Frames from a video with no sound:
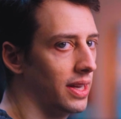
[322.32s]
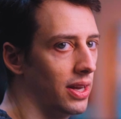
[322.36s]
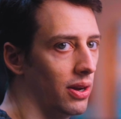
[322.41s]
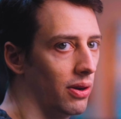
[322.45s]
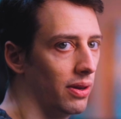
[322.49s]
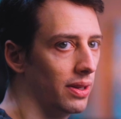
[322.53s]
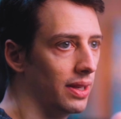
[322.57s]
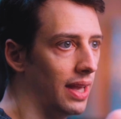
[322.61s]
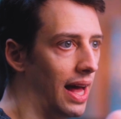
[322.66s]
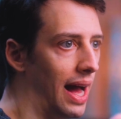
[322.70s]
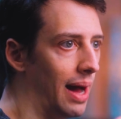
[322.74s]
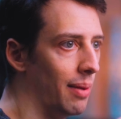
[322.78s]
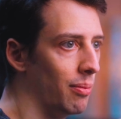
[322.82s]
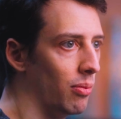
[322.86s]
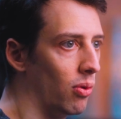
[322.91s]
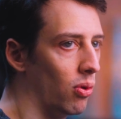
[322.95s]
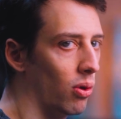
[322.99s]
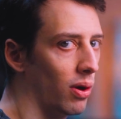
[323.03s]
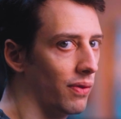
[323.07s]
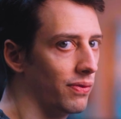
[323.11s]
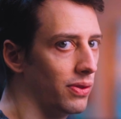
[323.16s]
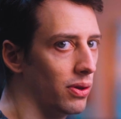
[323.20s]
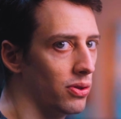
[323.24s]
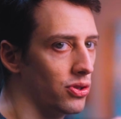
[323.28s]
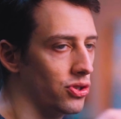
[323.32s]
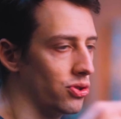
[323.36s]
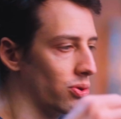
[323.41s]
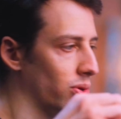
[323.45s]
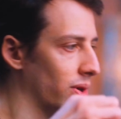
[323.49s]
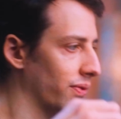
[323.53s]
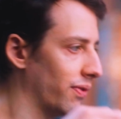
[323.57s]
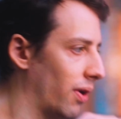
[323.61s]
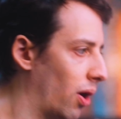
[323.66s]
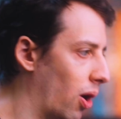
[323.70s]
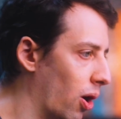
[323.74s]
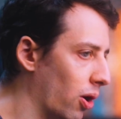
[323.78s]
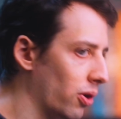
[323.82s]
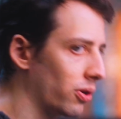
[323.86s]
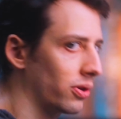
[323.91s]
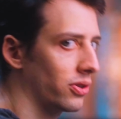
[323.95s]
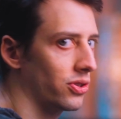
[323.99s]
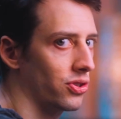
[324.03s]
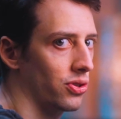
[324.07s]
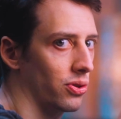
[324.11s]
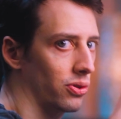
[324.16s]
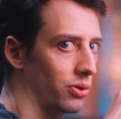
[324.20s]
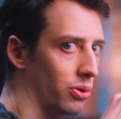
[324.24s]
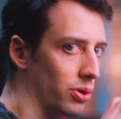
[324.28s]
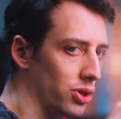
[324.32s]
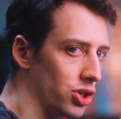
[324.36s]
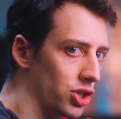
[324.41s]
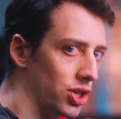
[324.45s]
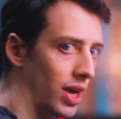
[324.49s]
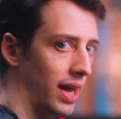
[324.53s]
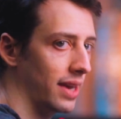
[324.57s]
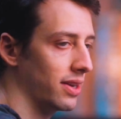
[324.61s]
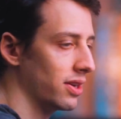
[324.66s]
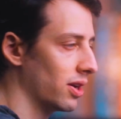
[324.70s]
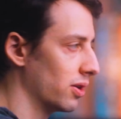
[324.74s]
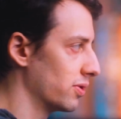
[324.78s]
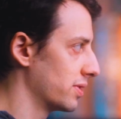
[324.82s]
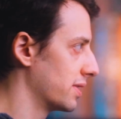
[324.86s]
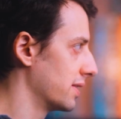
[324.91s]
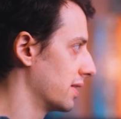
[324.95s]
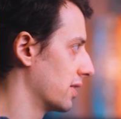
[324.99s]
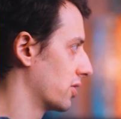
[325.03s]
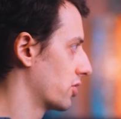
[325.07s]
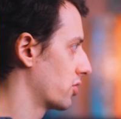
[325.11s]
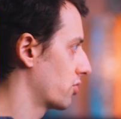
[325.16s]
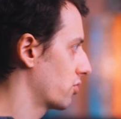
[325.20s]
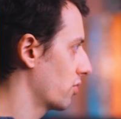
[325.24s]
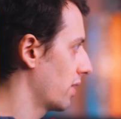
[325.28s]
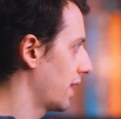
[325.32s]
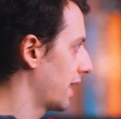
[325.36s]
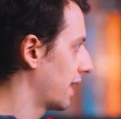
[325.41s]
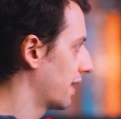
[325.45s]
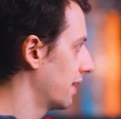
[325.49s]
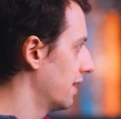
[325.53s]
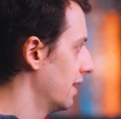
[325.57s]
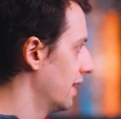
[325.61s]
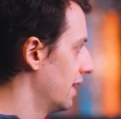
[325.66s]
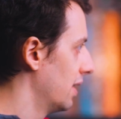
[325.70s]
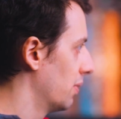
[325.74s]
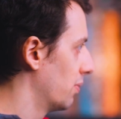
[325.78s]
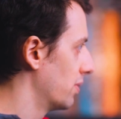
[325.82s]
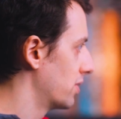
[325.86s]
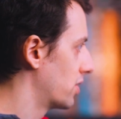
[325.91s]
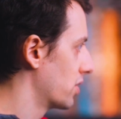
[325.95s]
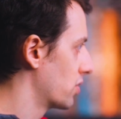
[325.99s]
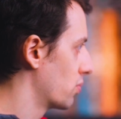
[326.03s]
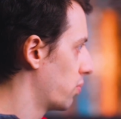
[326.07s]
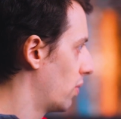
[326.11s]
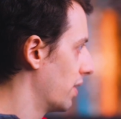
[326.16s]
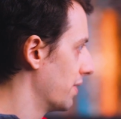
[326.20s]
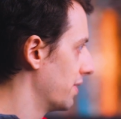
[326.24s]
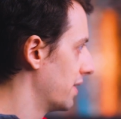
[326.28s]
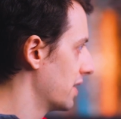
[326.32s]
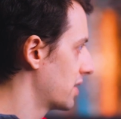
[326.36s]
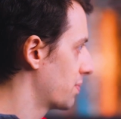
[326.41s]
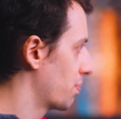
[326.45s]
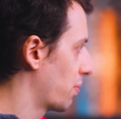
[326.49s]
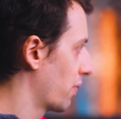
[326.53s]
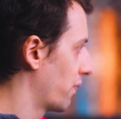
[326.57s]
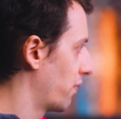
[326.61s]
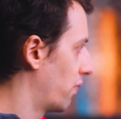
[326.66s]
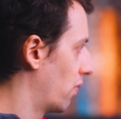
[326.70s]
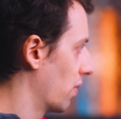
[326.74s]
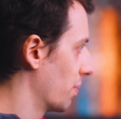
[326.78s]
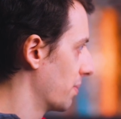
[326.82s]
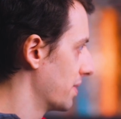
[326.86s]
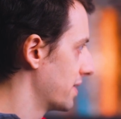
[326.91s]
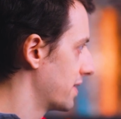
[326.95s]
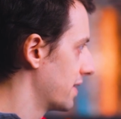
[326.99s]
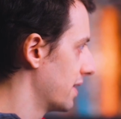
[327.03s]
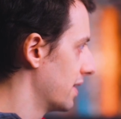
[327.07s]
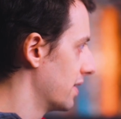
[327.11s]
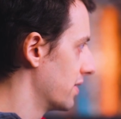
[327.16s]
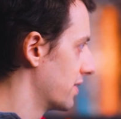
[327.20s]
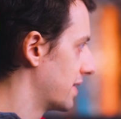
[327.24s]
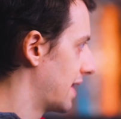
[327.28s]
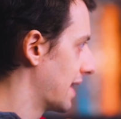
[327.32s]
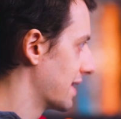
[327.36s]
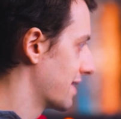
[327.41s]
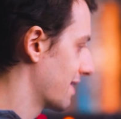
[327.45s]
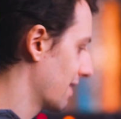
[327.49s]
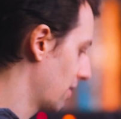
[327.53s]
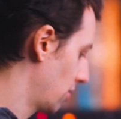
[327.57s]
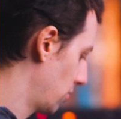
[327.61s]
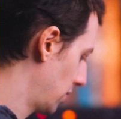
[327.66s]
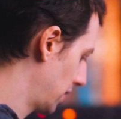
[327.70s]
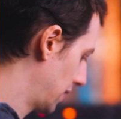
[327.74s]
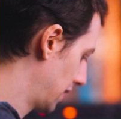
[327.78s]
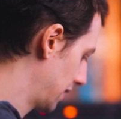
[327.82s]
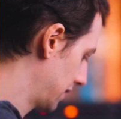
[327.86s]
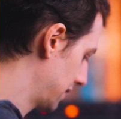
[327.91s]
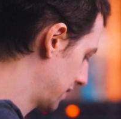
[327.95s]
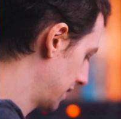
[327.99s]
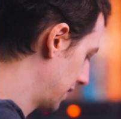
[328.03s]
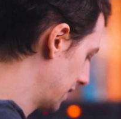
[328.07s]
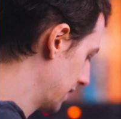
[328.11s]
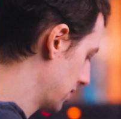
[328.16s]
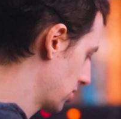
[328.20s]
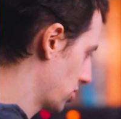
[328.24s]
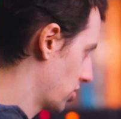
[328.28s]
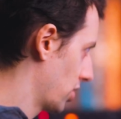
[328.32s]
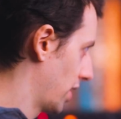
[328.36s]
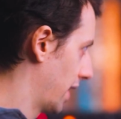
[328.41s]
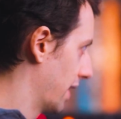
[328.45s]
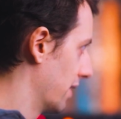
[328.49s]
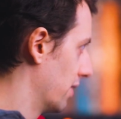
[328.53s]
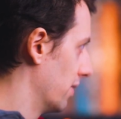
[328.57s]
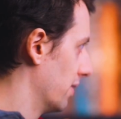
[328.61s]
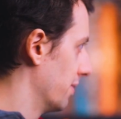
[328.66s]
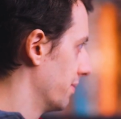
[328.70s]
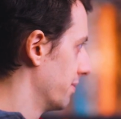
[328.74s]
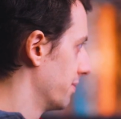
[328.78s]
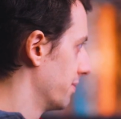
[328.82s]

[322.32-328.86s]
to hear a lot more of those sort of arcs or crescendos in the string, which is what this performance is that's loaded into this channel.